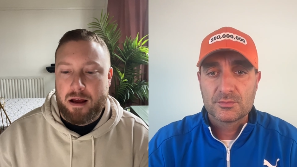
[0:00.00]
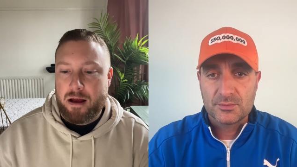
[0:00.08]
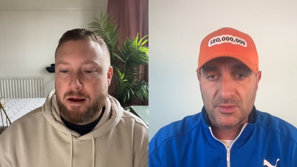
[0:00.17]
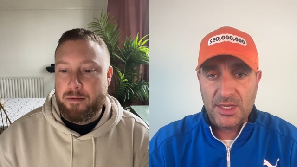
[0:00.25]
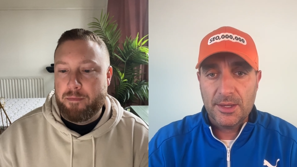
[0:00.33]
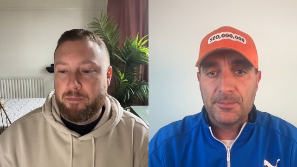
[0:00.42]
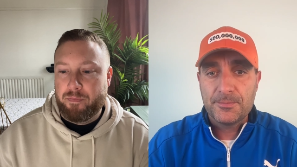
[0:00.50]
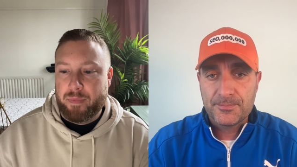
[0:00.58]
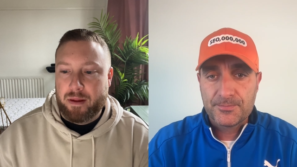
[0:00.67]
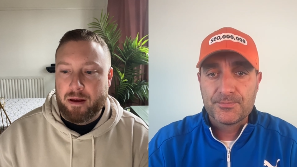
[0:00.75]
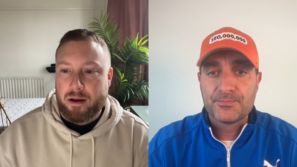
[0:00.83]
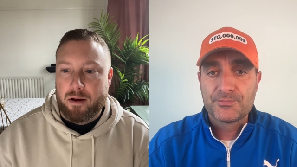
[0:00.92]
Speaker 1: Um, yeah.
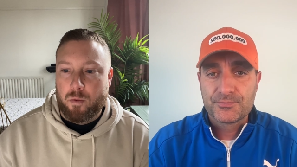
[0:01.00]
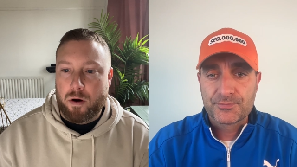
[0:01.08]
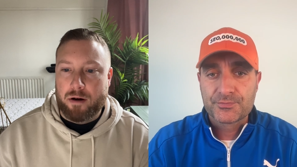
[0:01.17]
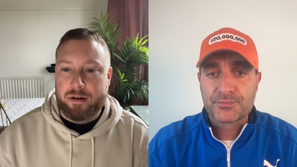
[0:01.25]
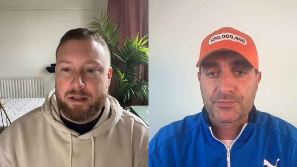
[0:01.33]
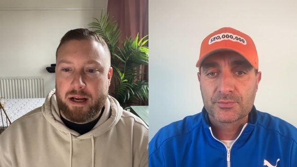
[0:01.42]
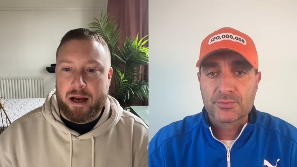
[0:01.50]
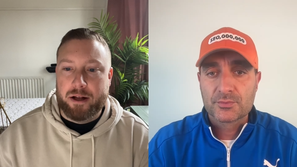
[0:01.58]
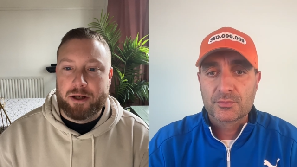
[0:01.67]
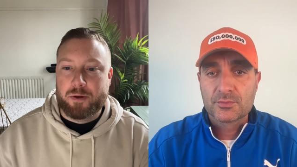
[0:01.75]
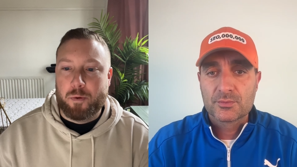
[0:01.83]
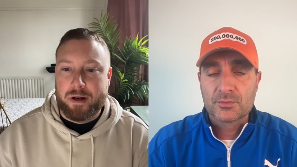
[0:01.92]
Whereas, yeah,
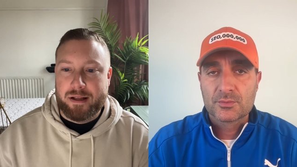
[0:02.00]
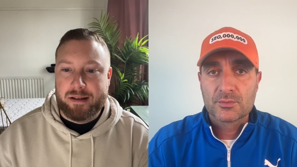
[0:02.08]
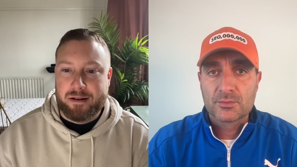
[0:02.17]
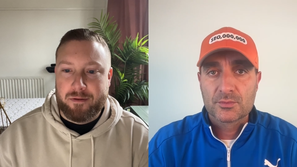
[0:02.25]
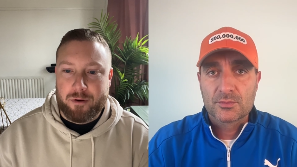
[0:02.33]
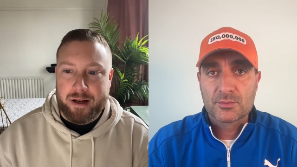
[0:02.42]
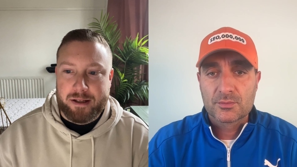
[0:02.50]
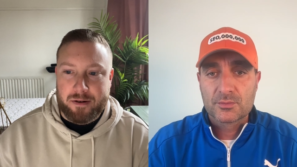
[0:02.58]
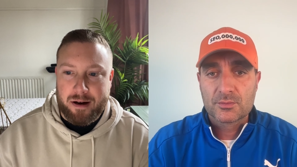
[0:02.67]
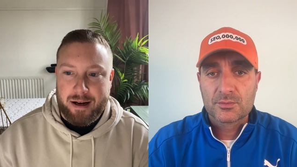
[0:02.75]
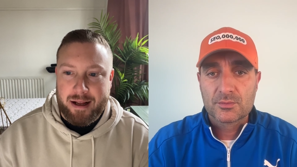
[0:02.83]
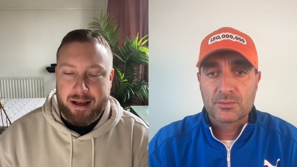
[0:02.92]
I just wanted to
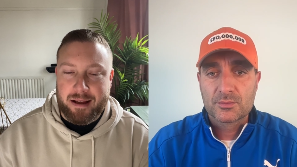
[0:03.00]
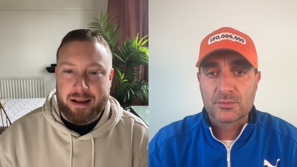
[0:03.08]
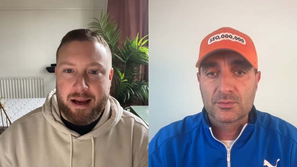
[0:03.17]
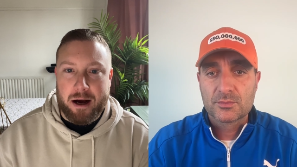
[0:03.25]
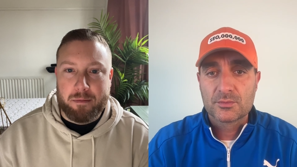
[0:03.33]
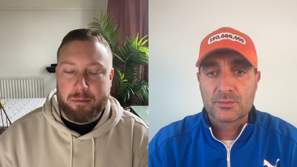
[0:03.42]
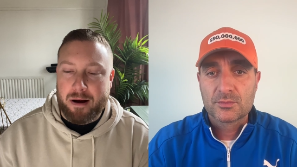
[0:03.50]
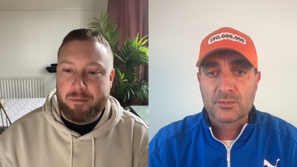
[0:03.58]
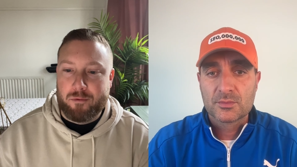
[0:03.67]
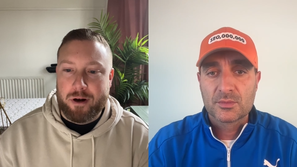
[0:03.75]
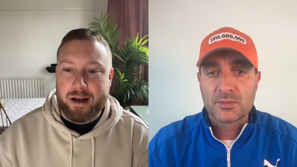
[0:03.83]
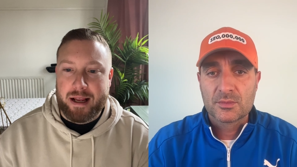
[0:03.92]
reiterate that. Yeah, I'm,
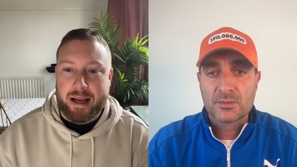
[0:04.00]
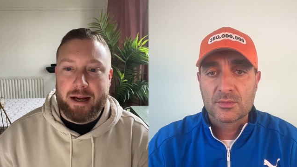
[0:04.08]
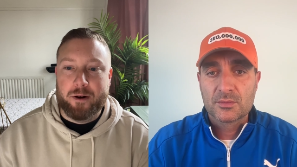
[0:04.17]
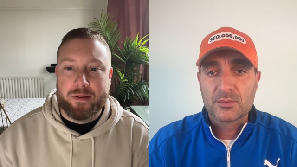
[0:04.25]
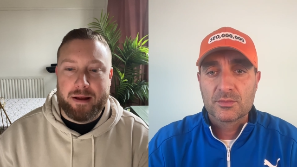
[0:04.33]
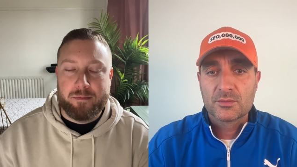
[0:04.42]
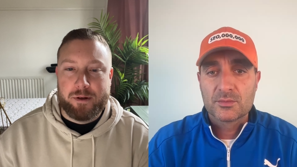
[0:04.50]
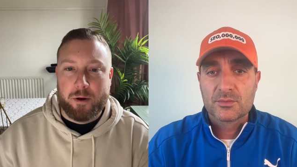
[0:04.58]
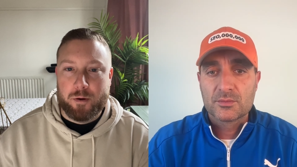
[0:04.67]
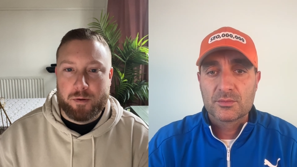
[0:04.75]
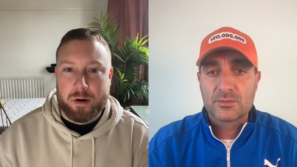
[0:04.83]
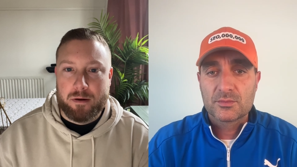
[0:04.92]
I'm really keen on them
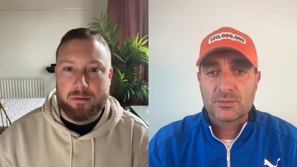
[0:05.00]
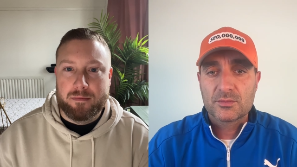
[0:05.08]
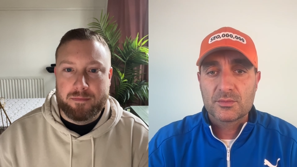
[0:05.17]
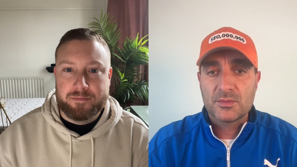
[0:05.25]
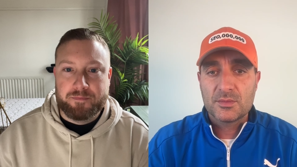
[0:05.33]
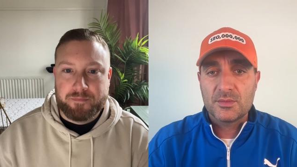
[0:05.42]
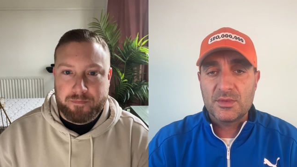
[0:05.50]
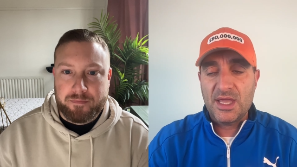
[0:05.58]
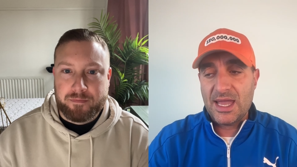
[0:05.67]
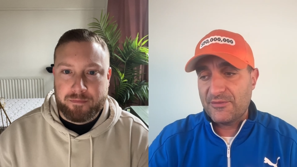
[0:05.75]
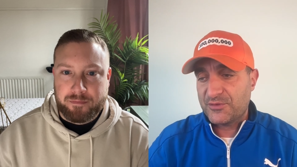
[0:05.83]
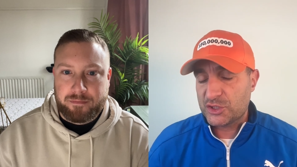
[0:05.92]
too as well.
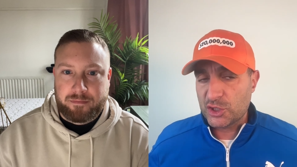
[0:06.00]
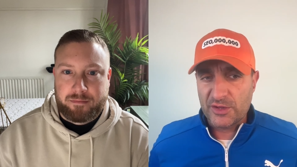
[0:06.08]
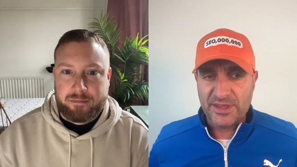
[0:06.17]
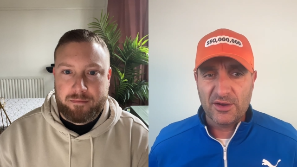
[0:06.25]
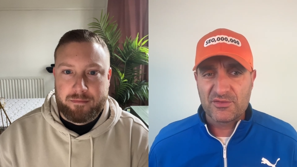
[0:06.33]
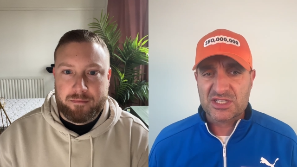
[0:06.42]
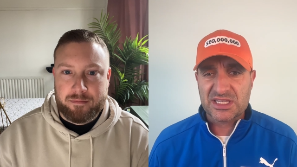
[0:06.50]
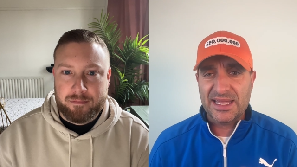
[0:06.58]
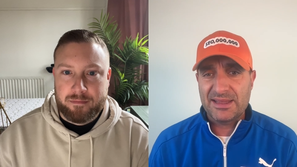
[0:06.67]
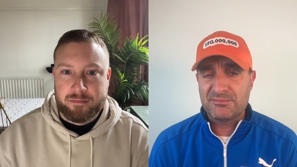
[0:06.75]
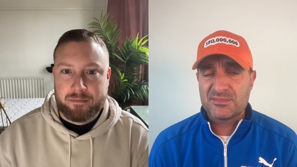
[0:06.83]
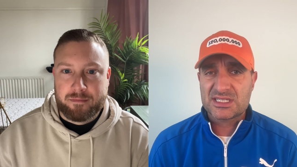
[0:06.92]
Speaker 2: Yeah, for sure. And then
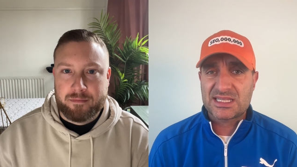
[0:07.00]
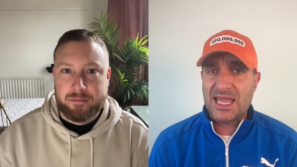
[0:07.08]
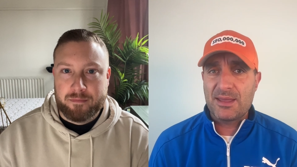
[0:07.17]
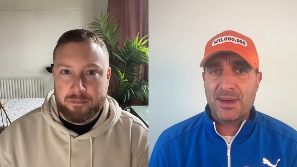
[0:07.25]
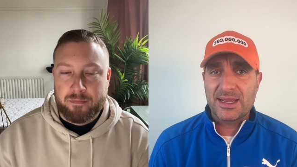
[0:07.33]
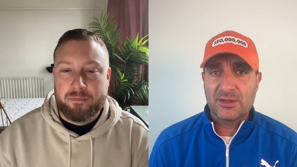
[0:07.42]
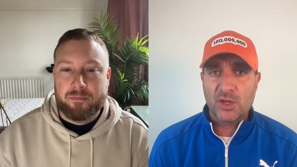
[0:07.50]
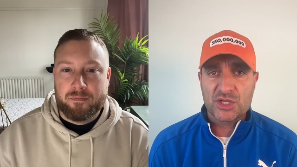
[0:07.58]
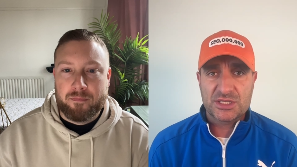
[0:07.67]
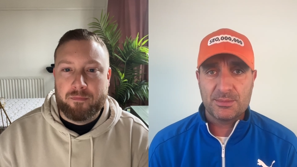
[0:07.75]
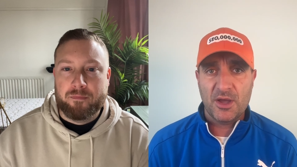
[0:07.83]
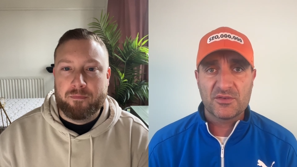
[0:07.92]
obviously, State Man and
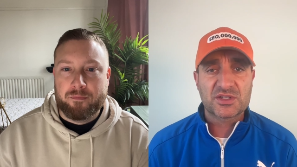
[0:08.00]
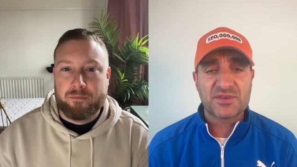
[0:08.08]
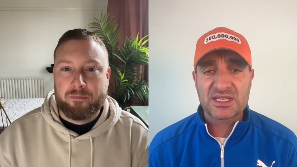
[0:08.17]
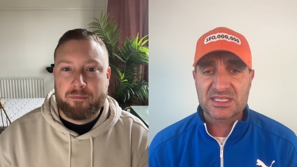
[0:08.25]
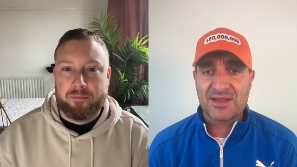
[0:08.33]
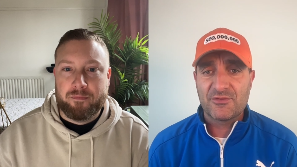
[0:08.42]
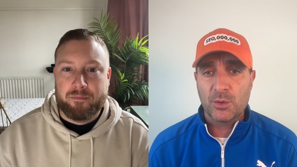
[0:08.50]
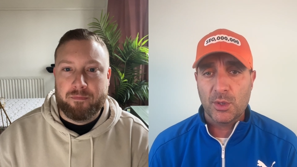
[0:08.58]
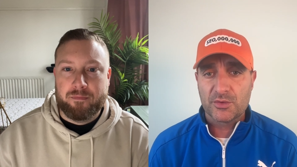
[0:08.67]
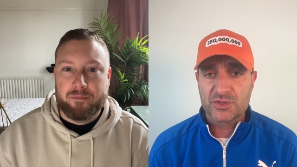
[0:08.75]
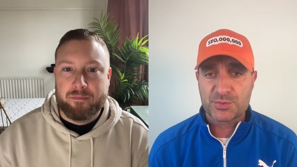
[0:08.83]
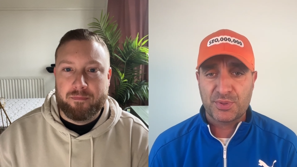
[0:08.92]
Lossiemouth, I think
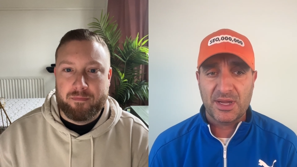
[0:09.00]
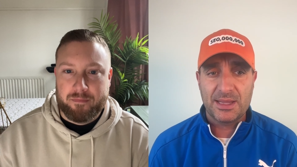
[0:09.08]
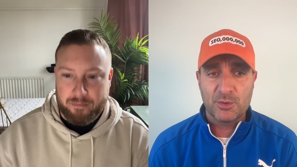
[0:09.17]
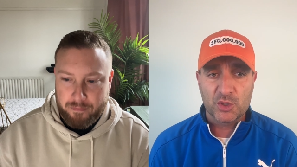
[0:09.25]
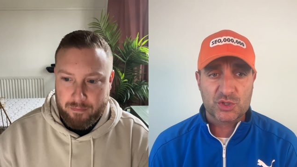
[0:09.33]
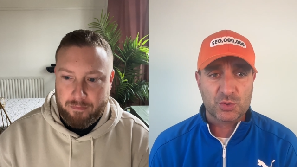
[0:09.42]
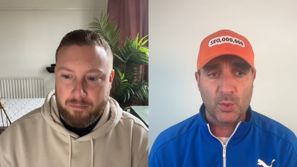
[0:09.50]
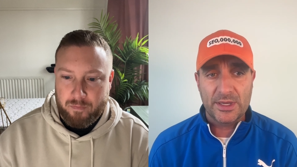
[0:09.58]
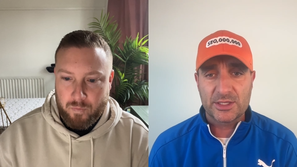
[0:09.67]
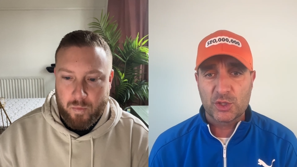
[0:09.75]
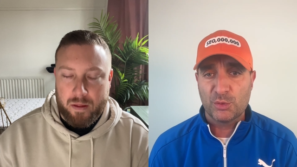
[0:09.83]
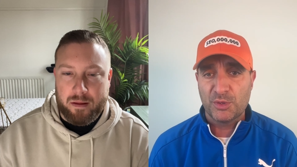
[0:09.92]
everyone's pretty much
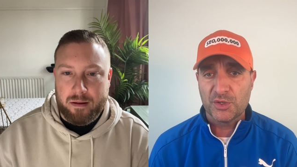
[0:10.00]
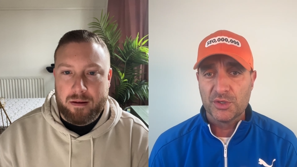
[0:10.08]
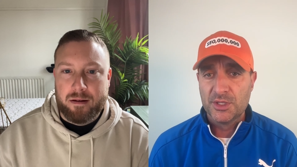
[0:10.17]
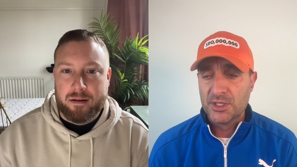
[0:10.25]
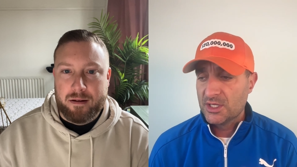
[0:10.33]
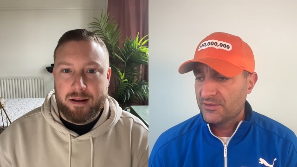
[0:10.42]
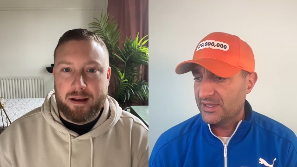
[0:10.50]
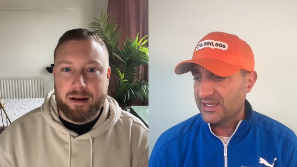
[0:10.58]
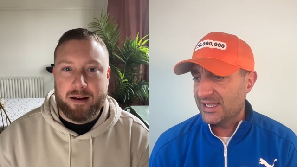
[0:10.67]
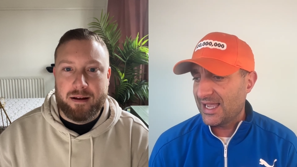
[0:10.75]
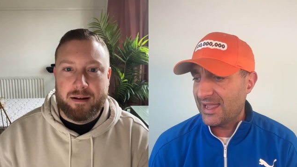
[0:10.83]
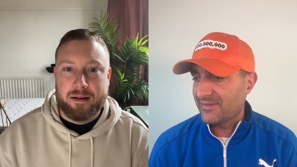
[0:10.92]
win double think
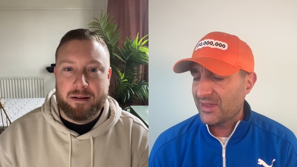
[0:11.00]
yeah. you get